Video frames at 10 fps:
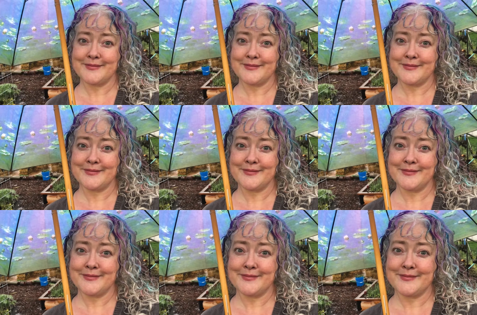
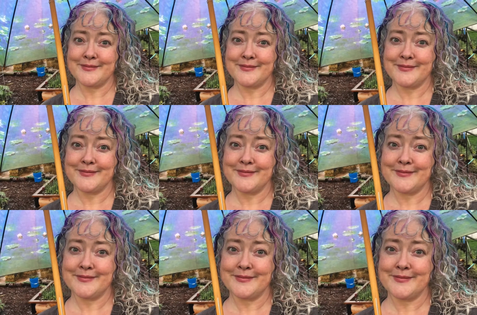
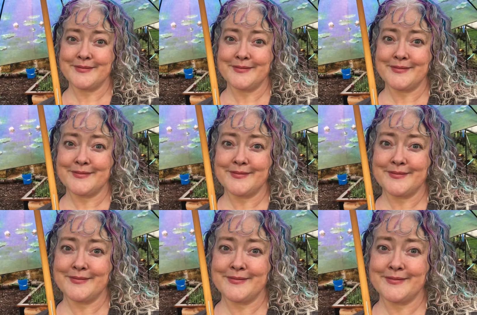
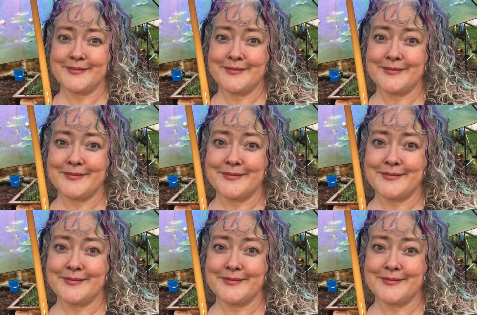(silence)